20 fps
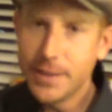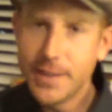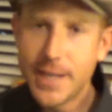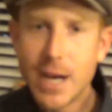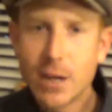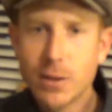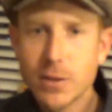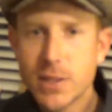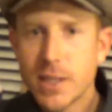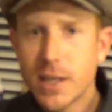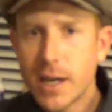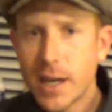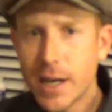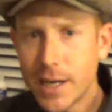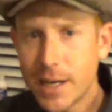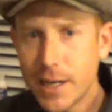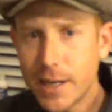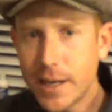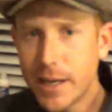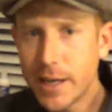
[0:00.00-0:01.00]

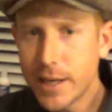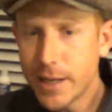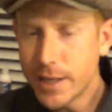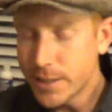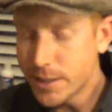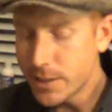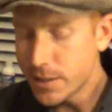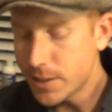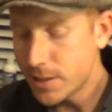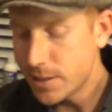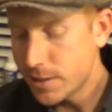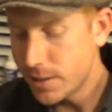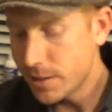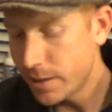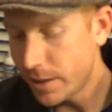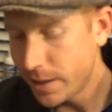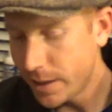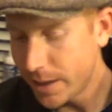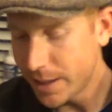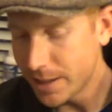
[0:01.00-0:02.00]
downside is
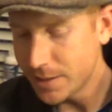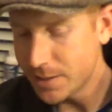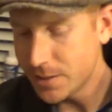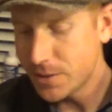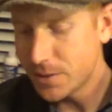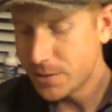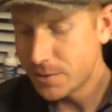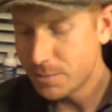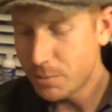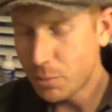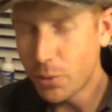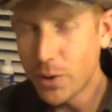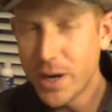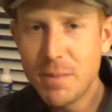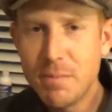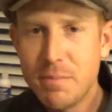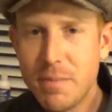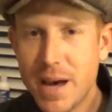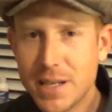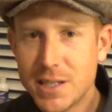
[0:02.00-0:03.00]
it's
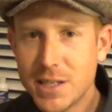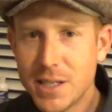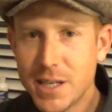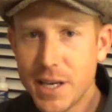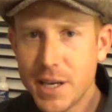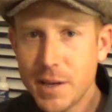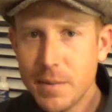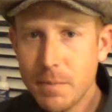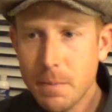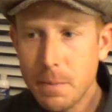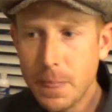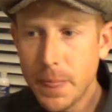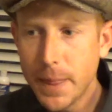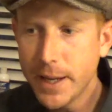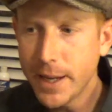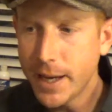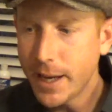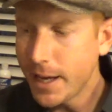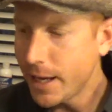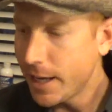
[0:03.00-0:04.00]
pretty messy,
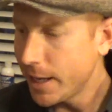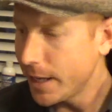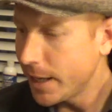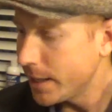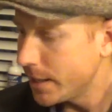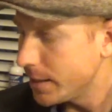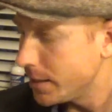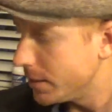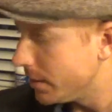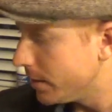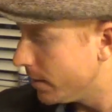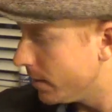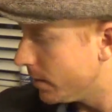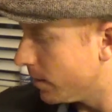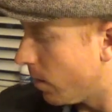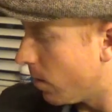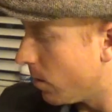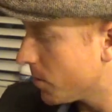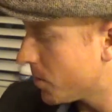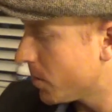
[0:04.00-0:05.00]
and
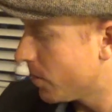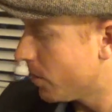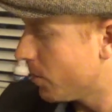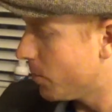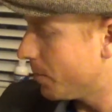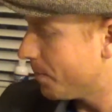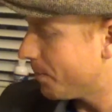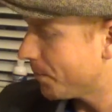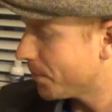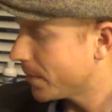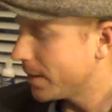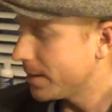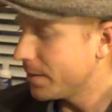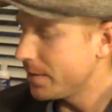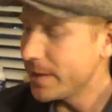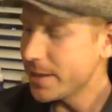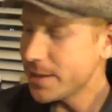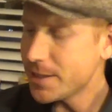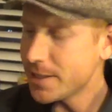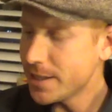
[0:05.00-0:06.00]
also
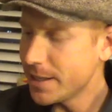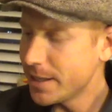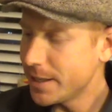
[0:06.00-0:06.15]
this